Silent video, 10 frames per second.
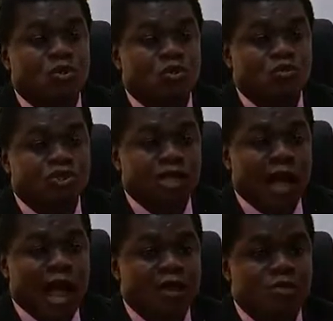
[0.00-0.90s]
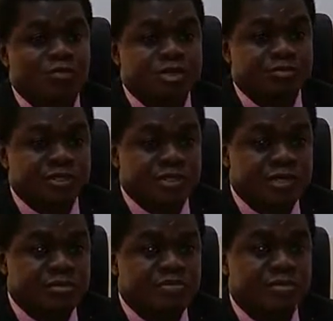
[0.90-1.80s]
which I humbly
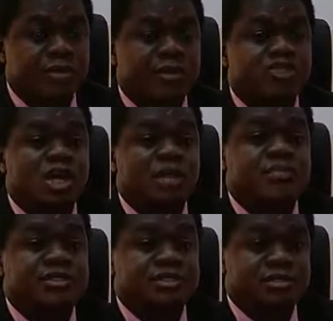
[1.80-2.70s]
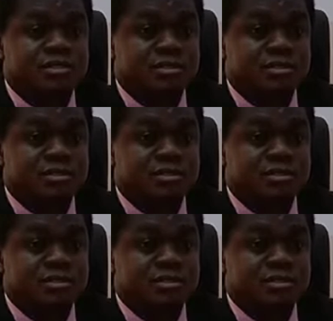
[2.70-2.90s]
became the chairperson,